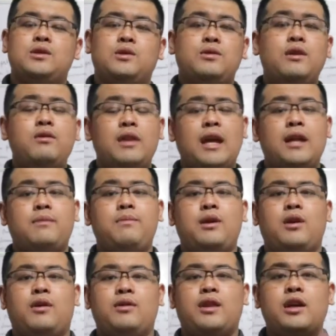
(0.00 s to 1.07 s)
So don't get
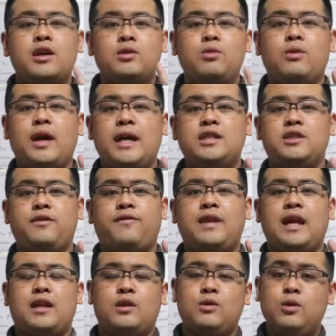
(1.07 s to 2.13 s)
me wrong, there are 2 kinds of
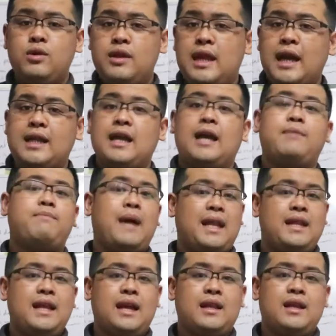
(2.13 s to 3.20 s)
debt, good debt and bad
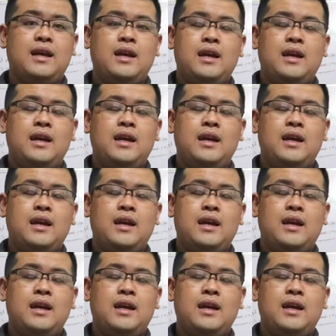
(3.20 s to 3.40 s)
debt.